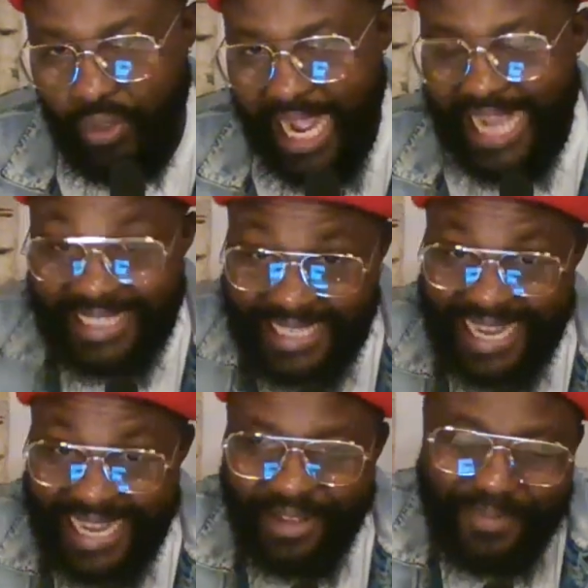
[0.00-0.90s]
and
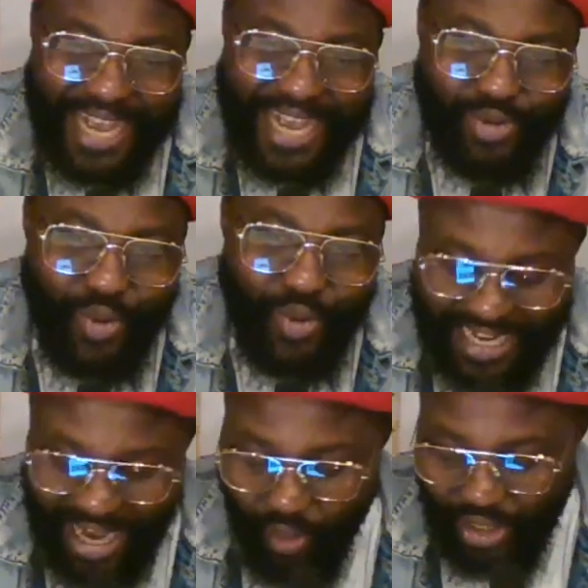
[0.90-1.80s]
said that Mazi
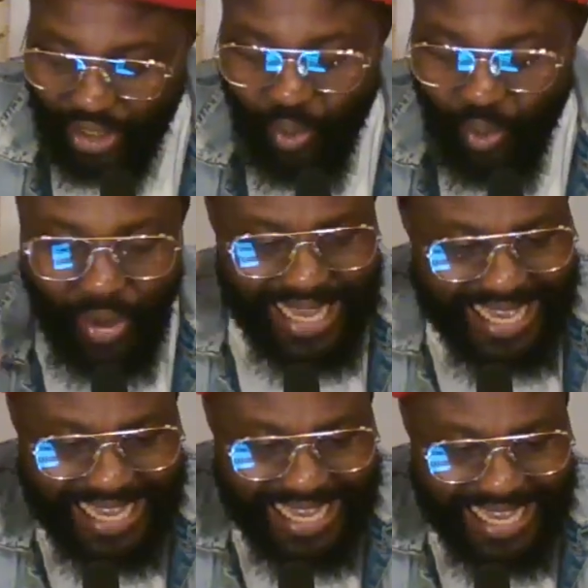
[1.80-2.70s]
Okenna Okwuchukwu
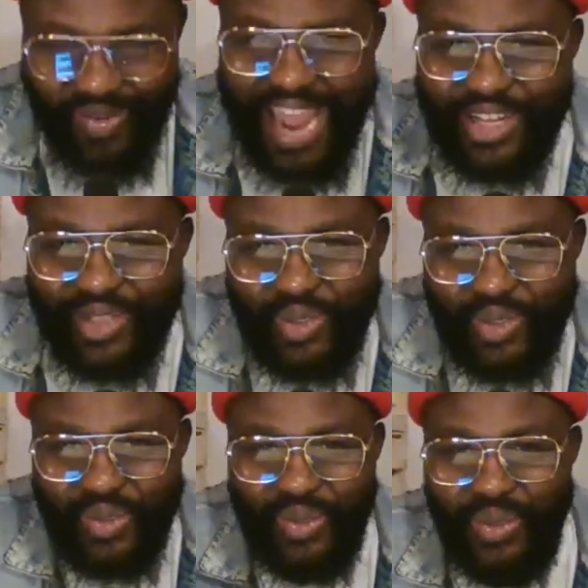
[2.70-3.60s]
is trying
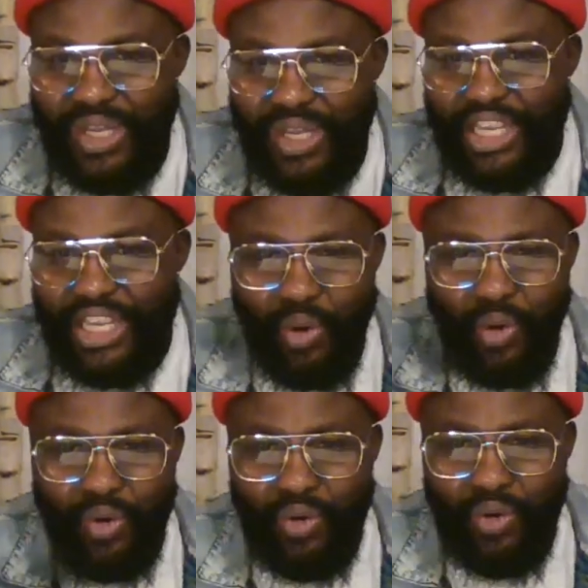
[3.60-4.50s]
to, you
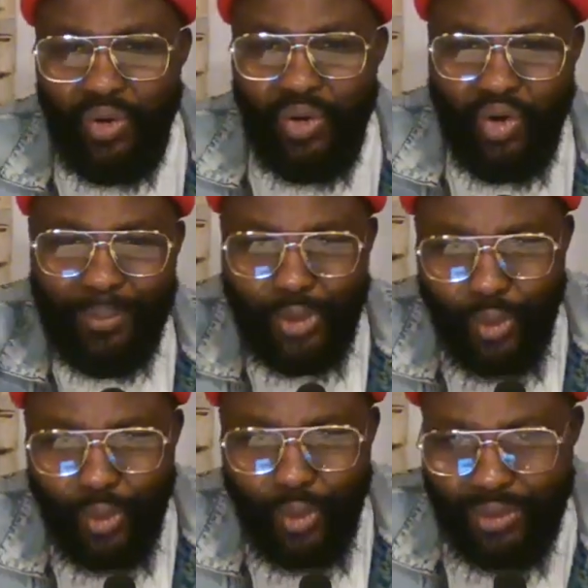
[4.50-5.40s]
know, rub
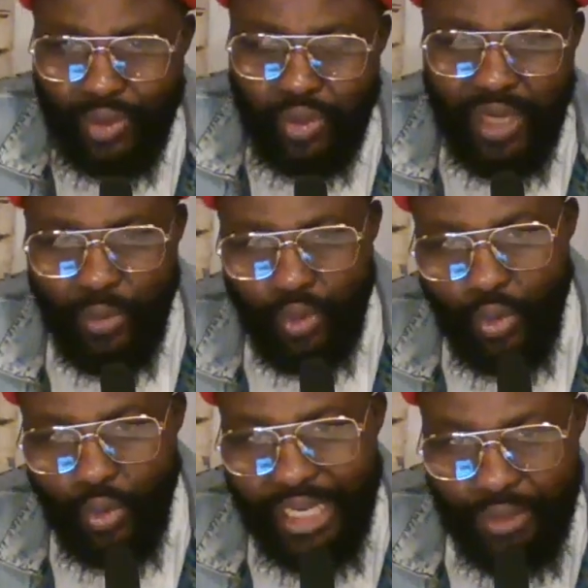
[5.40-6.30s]
shoulder to shoulder with
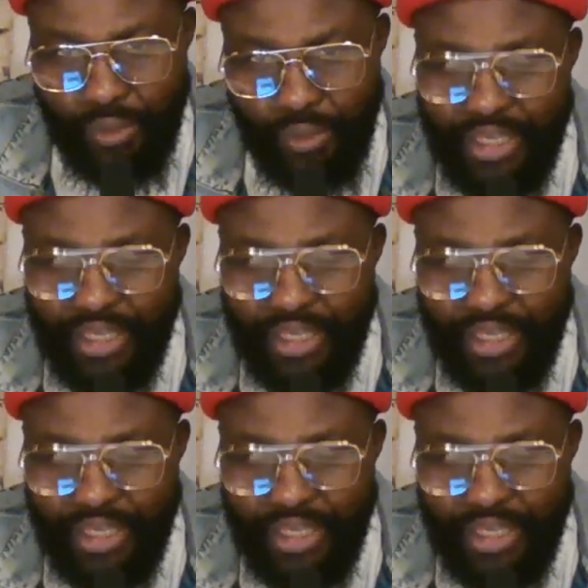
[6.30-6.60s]
Onindu.